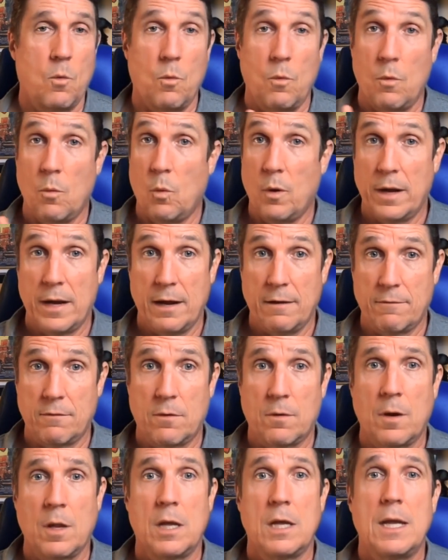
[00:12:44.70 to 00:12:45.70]

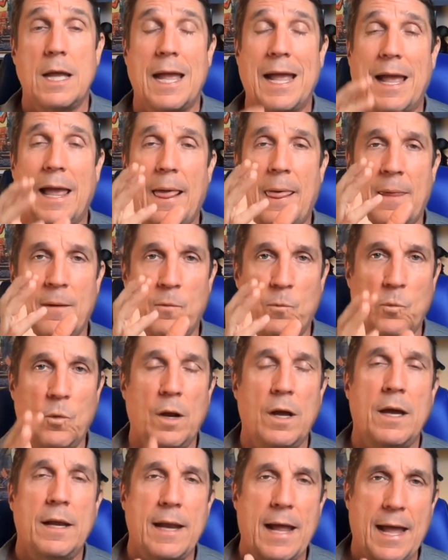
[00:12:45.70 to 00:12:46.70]
whatever. And
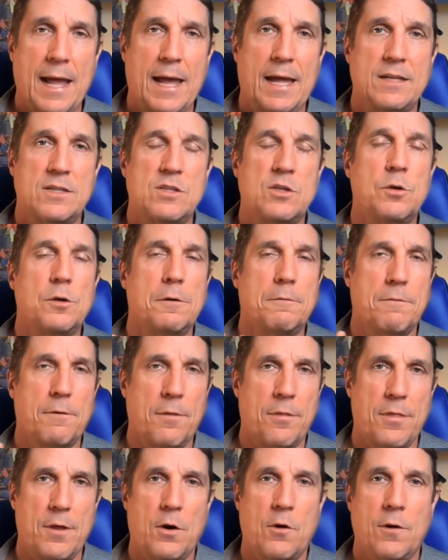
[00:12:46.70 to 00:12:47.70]
run ads to it for
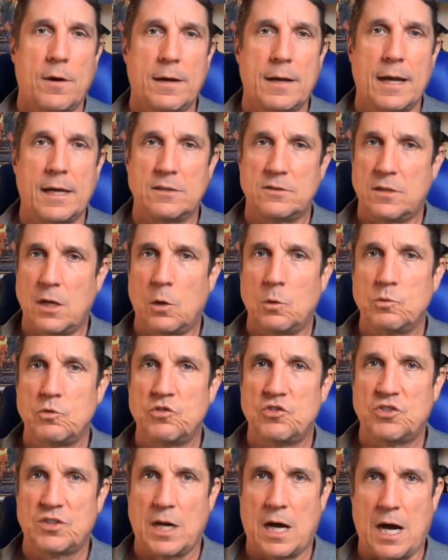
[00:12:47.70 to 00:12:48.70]
30 days. Don't
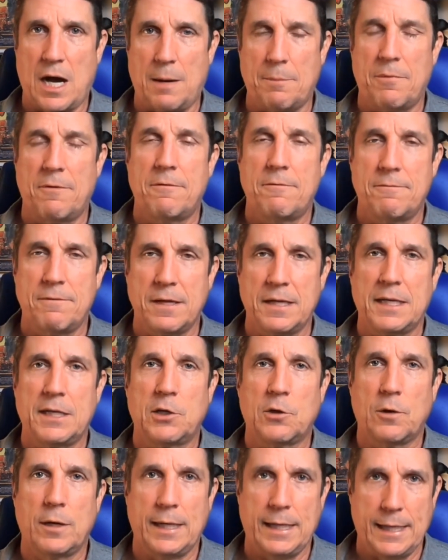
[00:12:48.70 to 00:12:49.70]
stop.
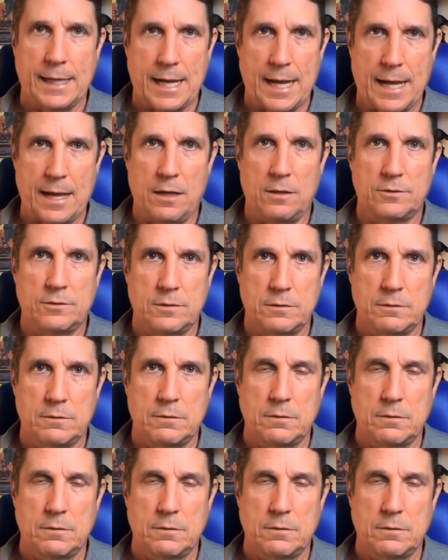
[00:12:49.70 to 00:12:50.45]
Figure it out.